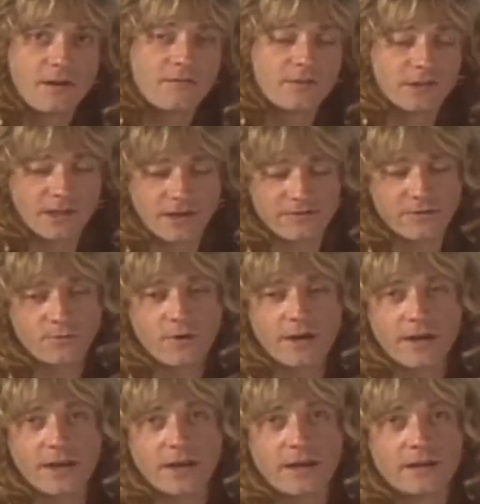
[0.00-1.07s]
for the left and right
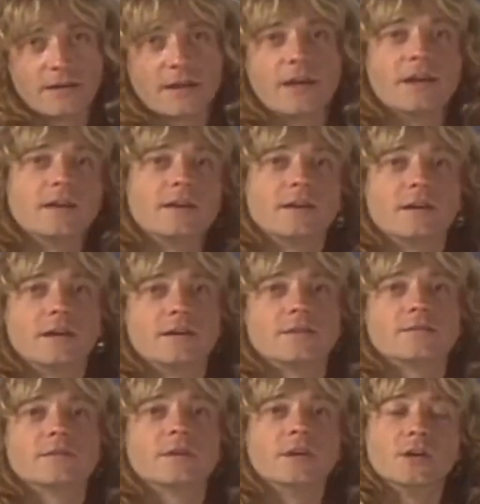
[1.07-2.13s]
hand and
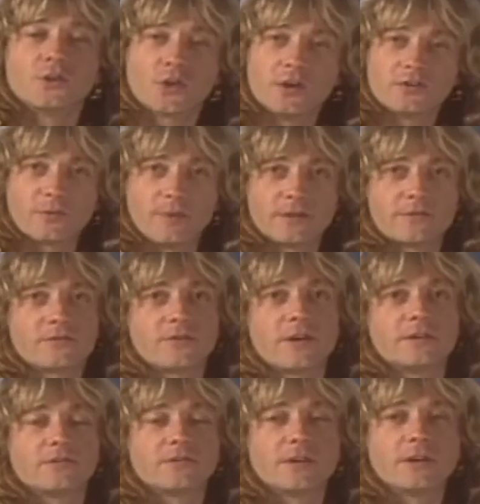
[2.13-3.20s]
show you some
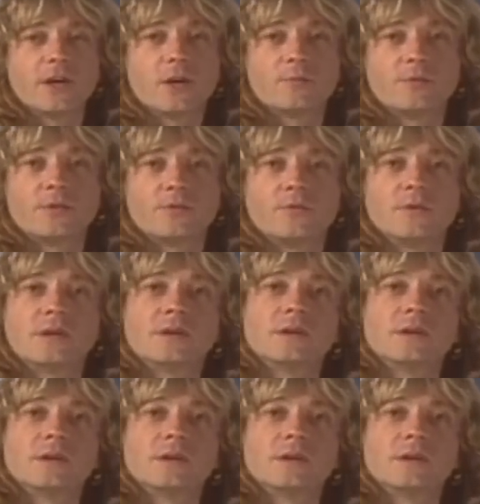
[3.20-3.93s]
exercises that will help you